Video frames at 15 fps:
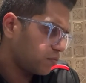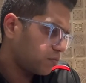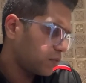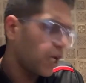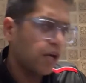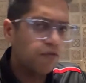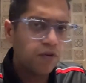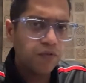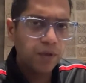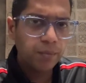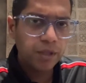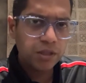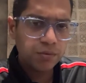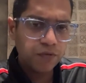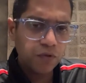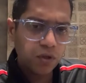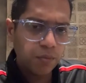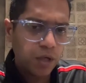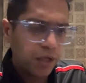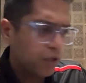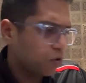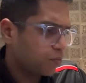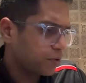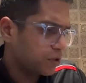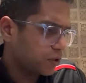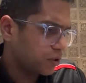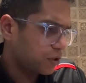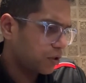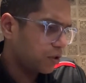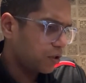Yeah, 50 minutes before the market opens.
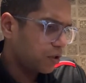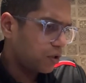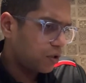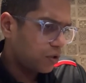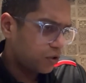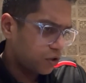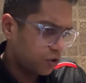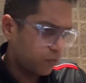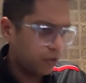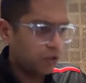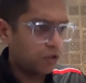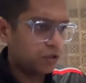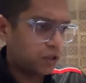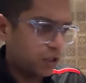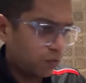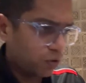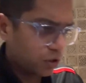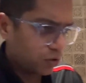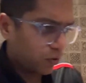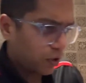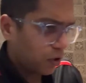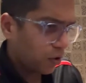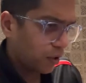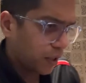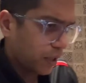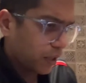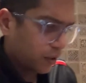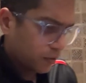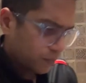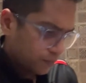So we're going to see what's going on there.